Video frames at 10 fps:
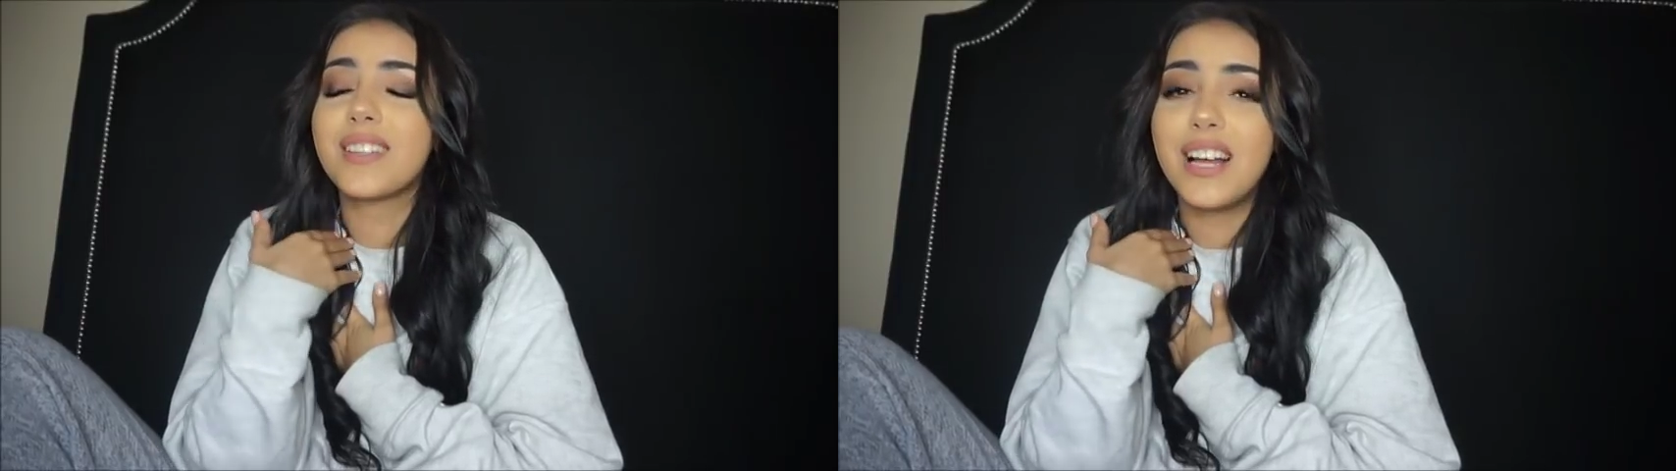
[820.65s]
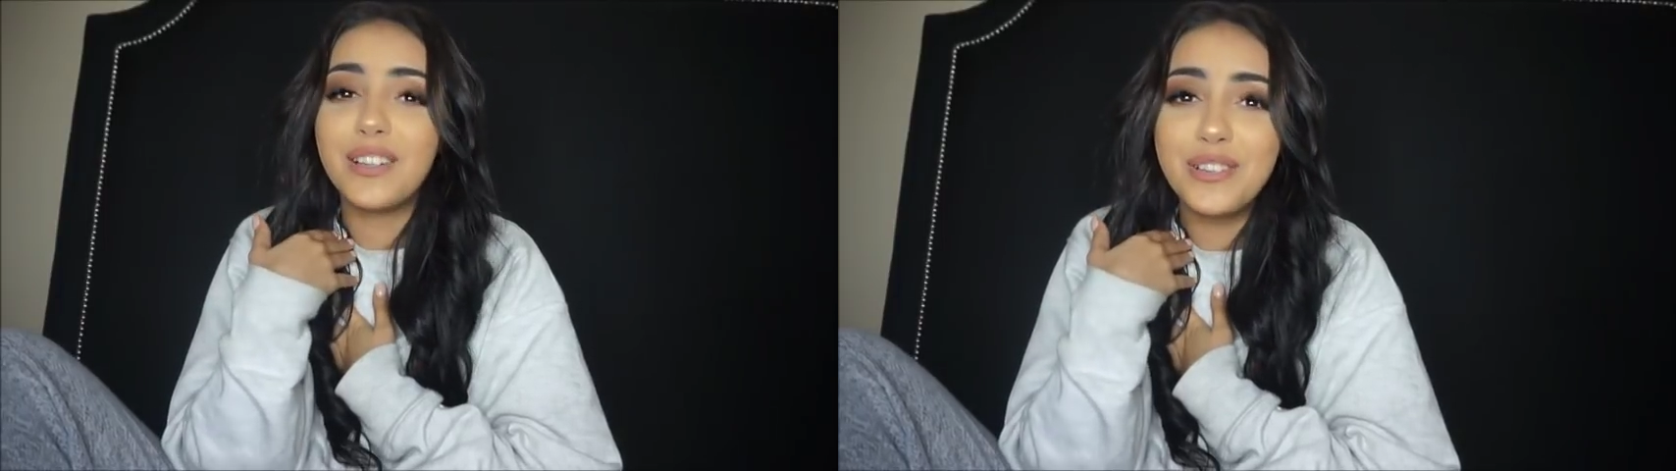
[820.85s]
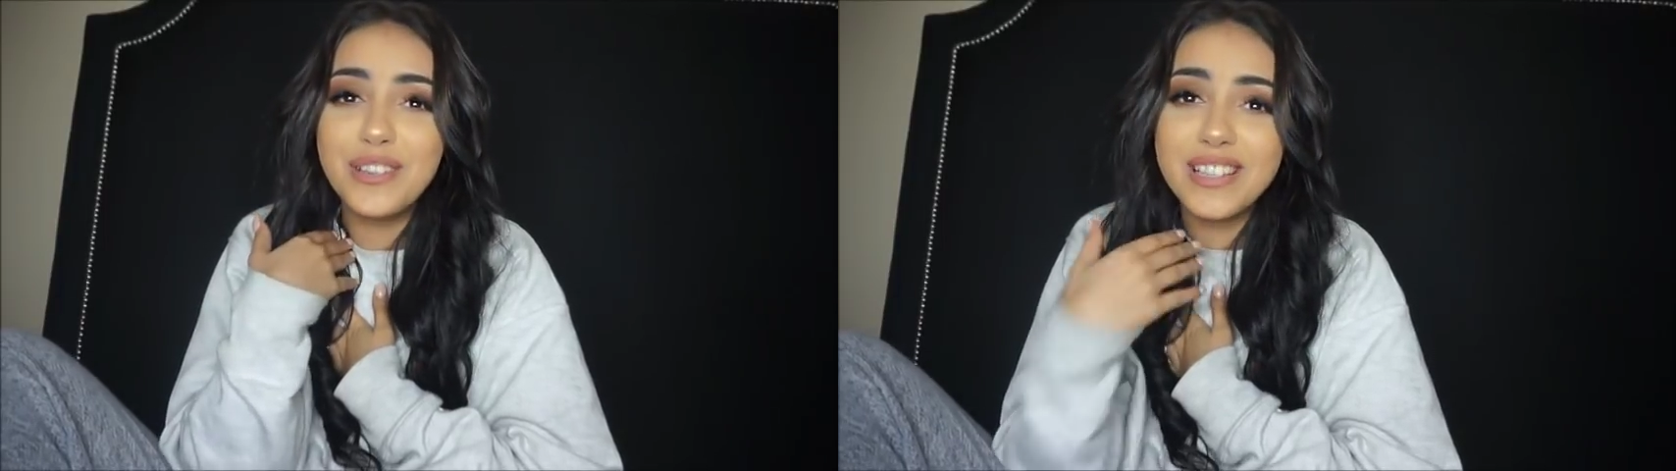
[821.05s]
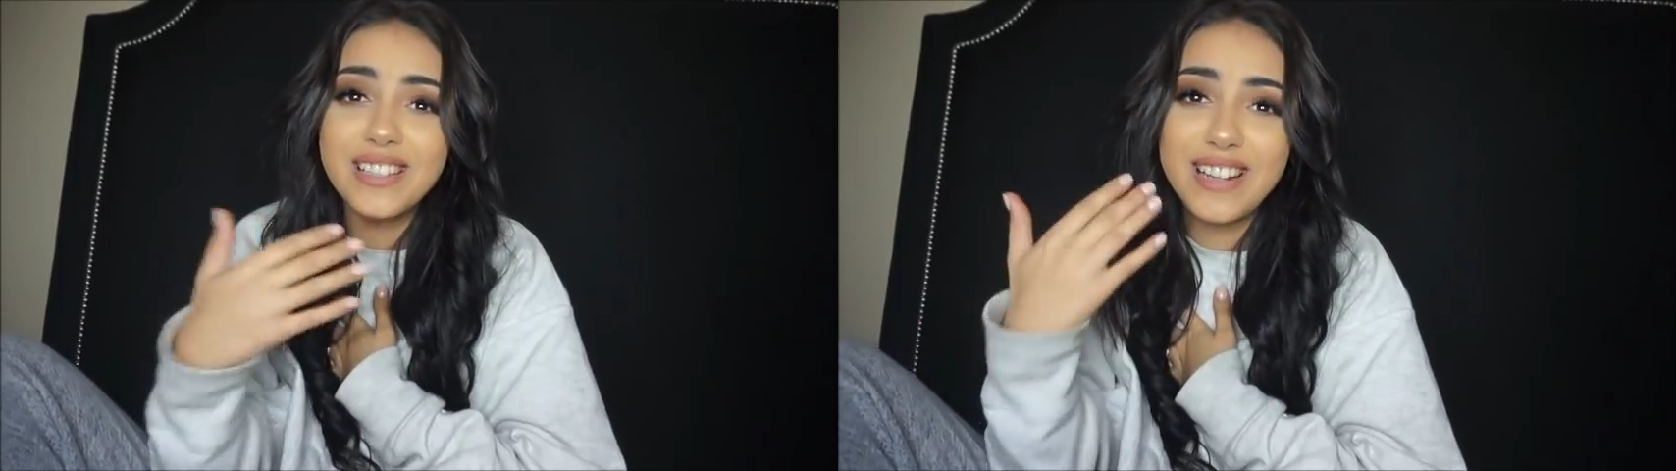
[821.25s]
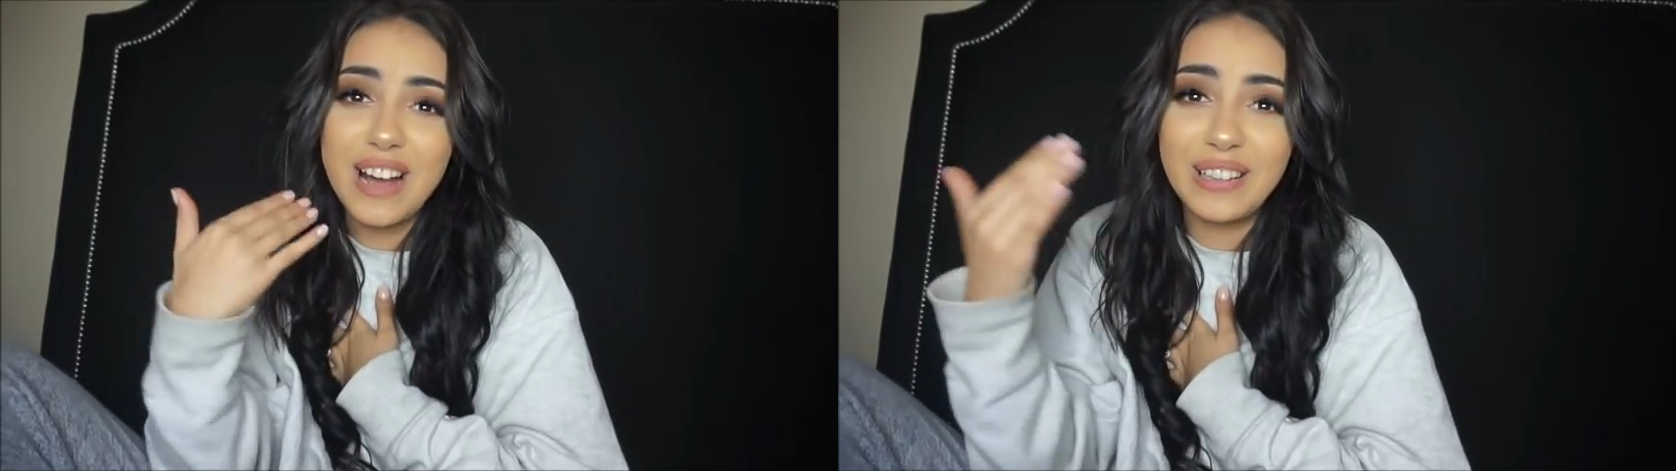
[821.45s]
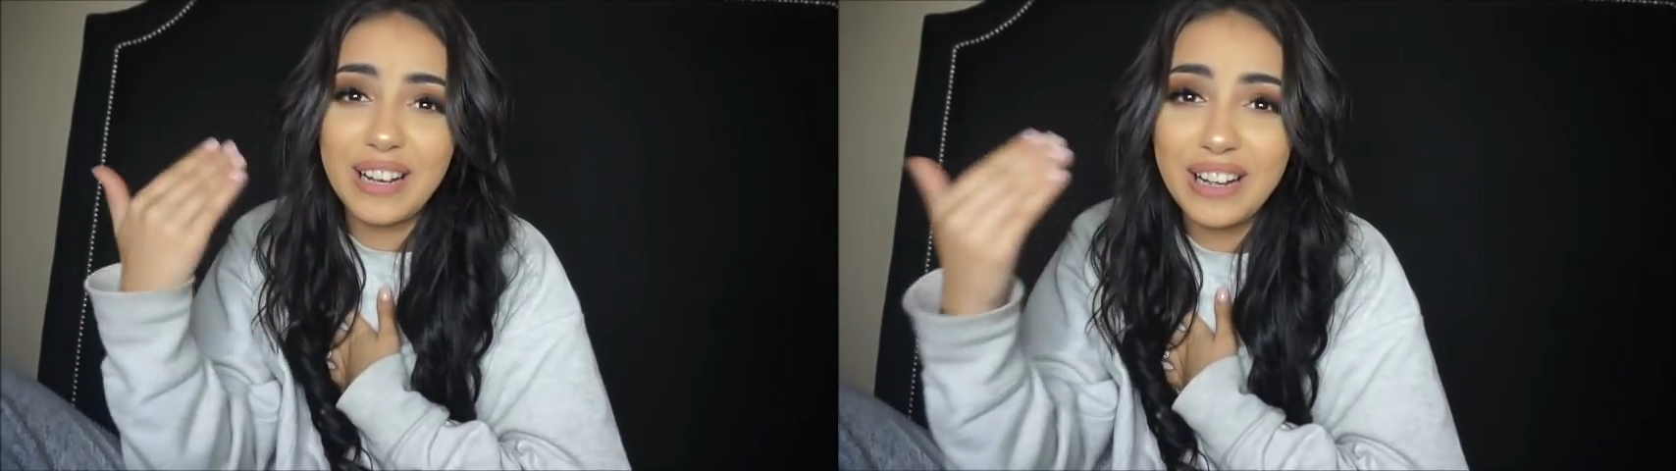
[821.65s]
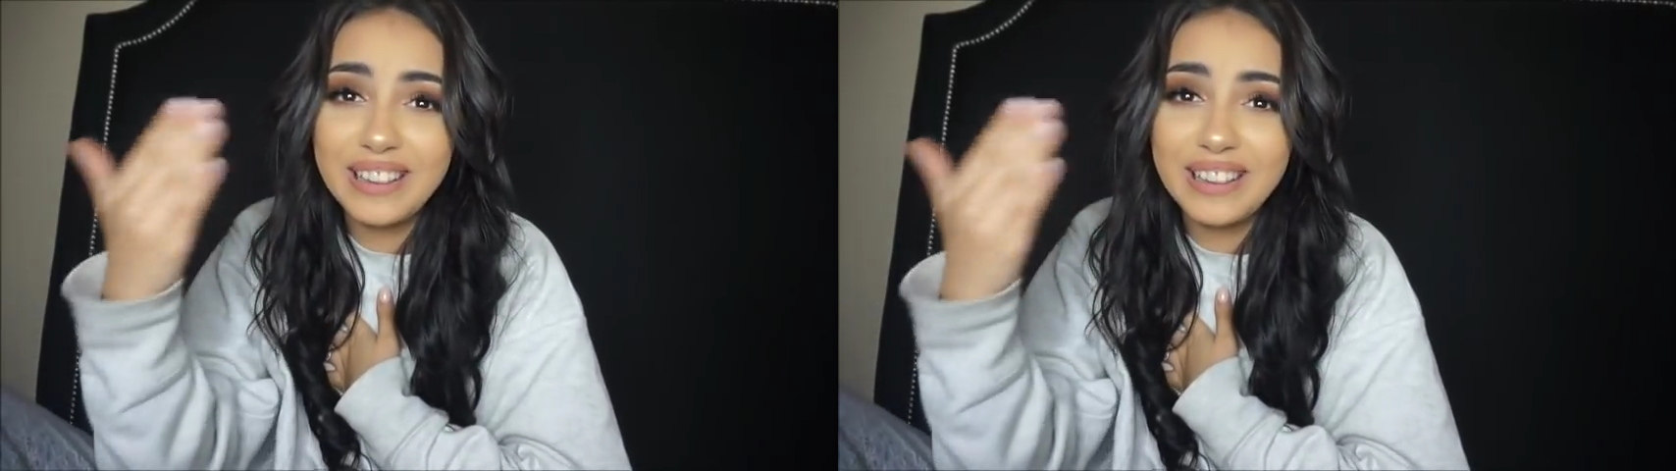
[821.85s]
telling you this now, like